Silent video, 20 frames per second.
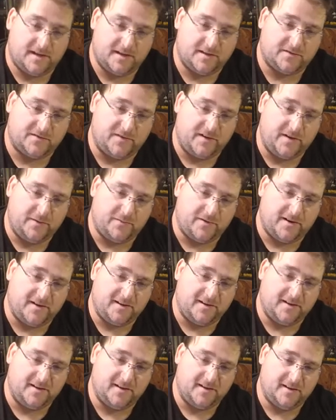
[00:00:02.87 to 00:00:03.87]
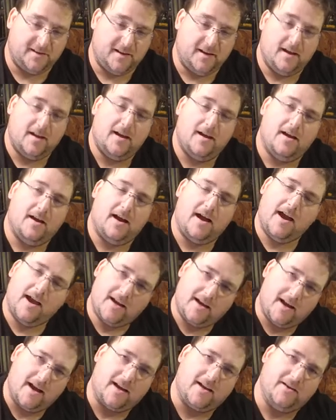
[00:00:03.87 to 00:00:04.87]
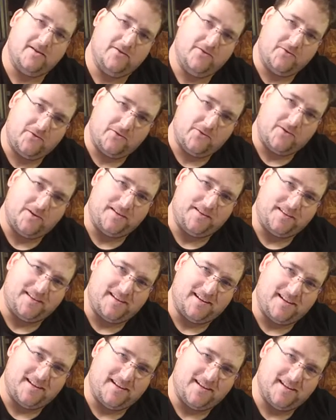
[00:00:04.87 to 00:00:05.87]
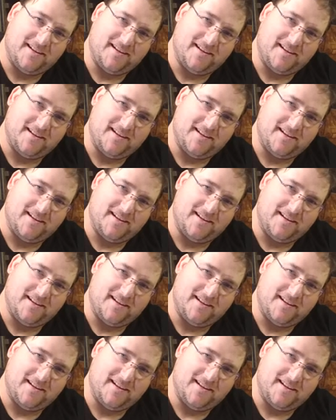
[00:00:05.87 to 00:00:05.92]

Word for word: Today's 3D Print. I got a new toy today.